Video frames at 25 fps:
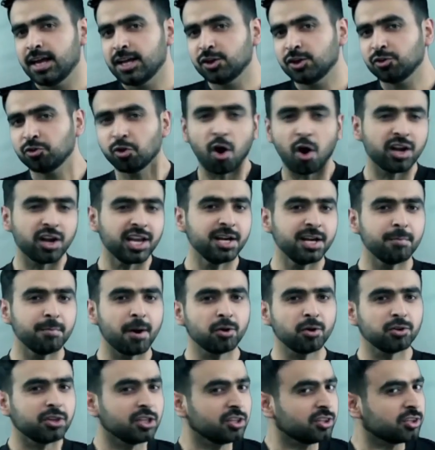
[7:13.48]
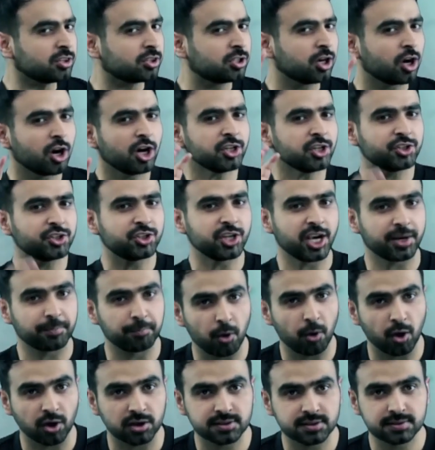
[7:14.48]
Talking about the third
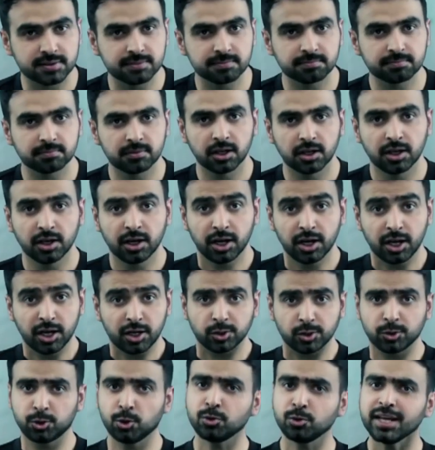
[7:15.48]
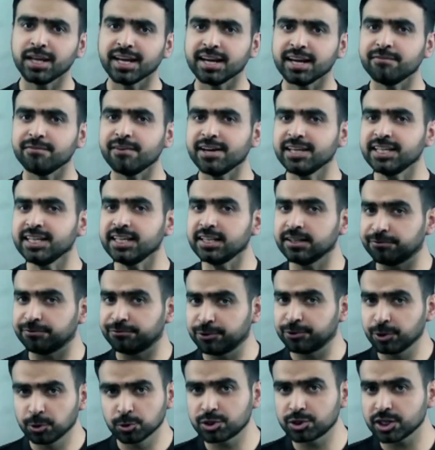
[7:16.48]
checkbox. Do they give any
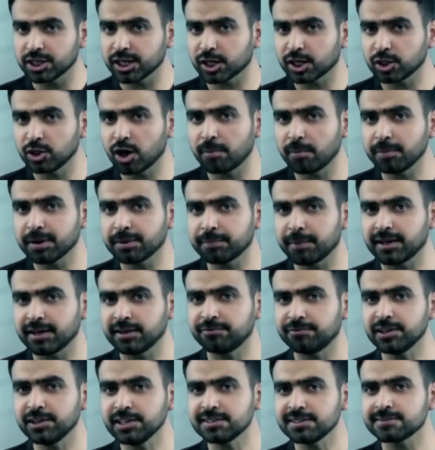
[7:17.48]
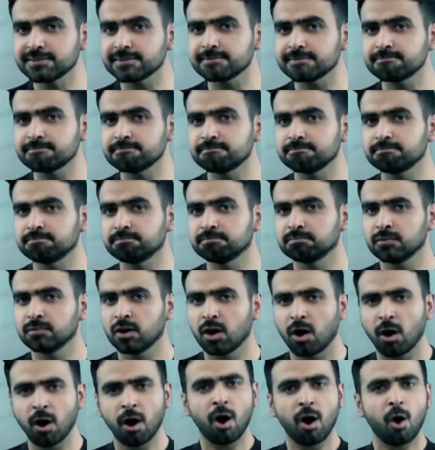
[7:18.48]
future economic benefits?
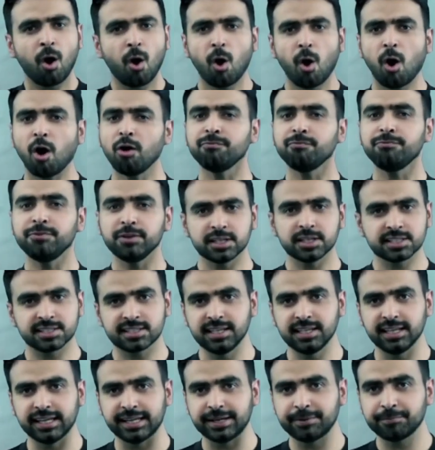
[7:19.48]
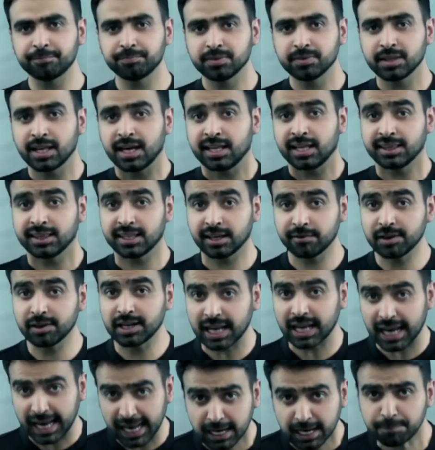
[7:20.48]
Obviously, they will
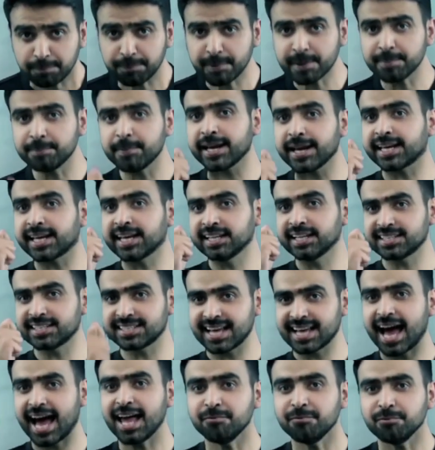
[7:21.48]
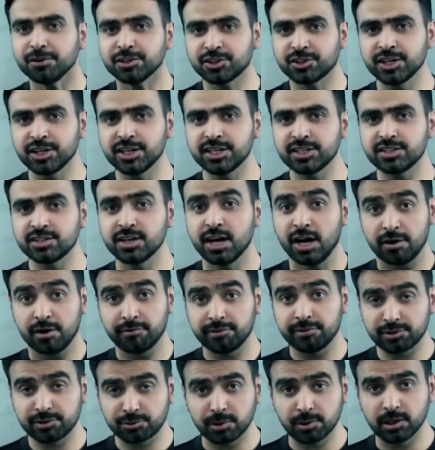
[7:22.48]
help in making sandwiches
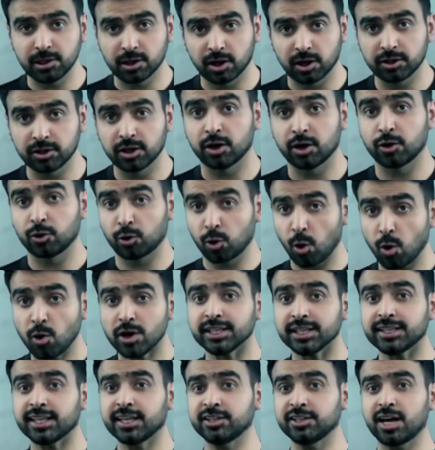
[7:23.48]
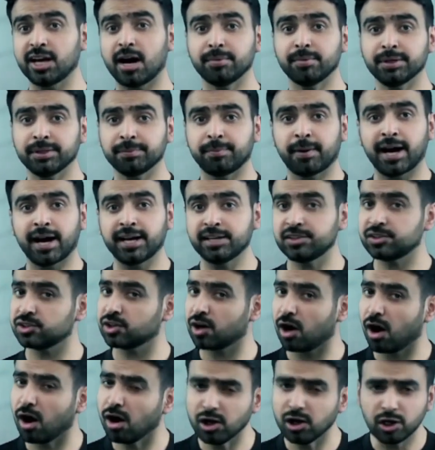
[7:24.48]
which will earn Rohit and Yummy Bites
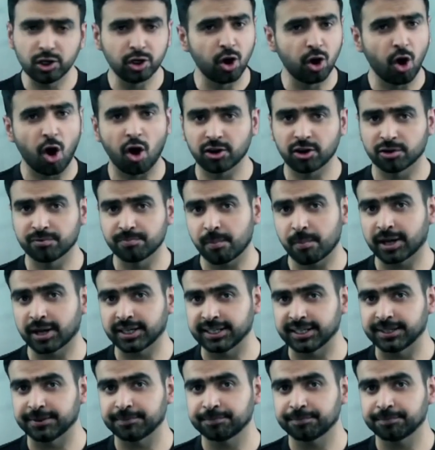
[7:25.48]
a lot of money.